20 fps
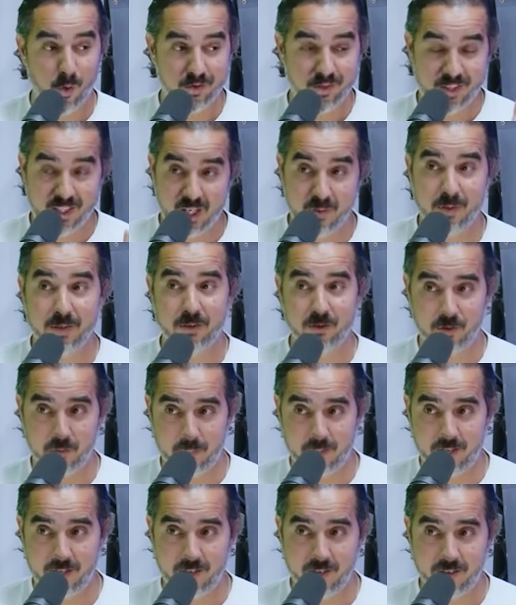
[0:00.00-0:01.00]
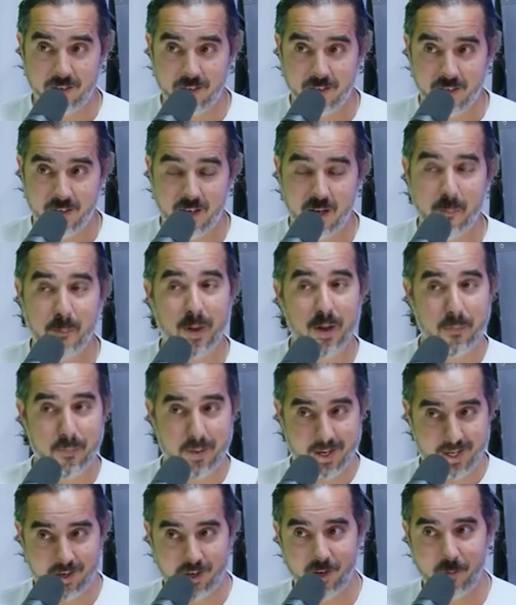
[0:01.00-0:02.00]
was given to me by
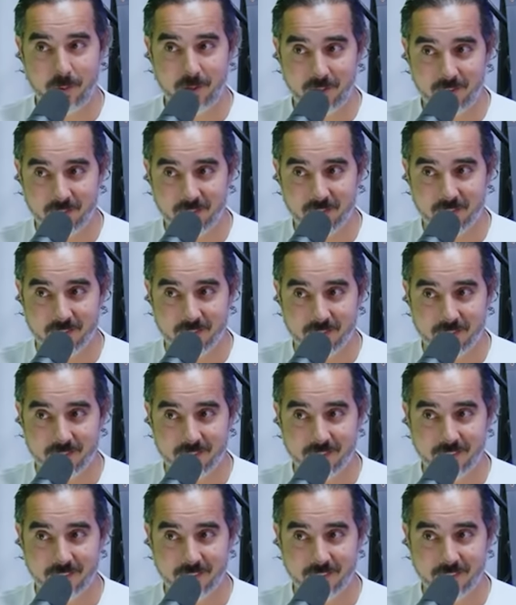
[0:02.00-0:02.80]
Ben Cummings,